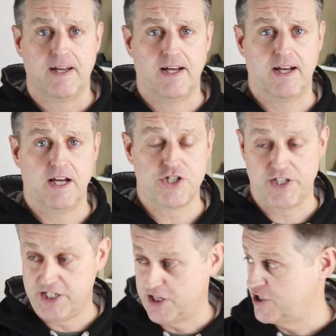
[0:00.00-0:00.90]
as you
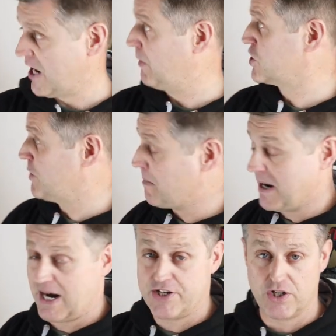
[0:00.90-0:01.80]
need to check what's coming
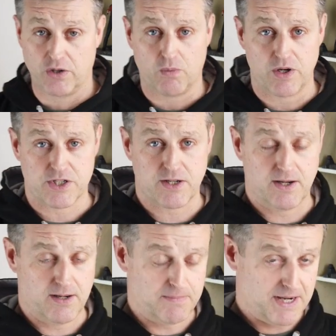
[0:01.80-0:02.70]
behind you, look what's
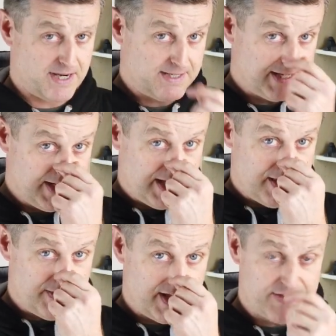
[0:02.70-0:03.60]
behind,
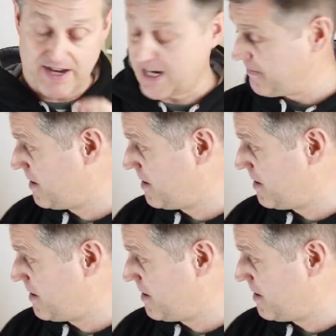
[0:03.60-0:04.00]
then that can